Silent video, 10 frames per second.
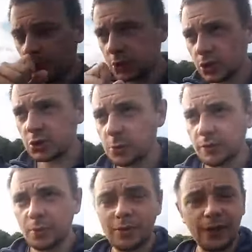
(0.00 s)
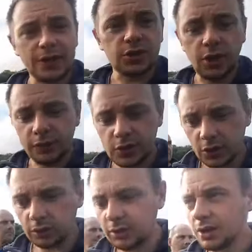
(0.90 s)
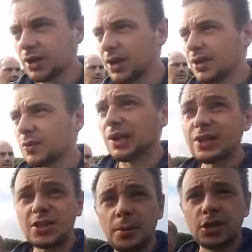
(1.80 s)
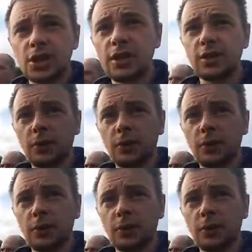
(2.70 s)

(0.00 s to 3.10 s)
So some of them are fenced off still. The last time I checked they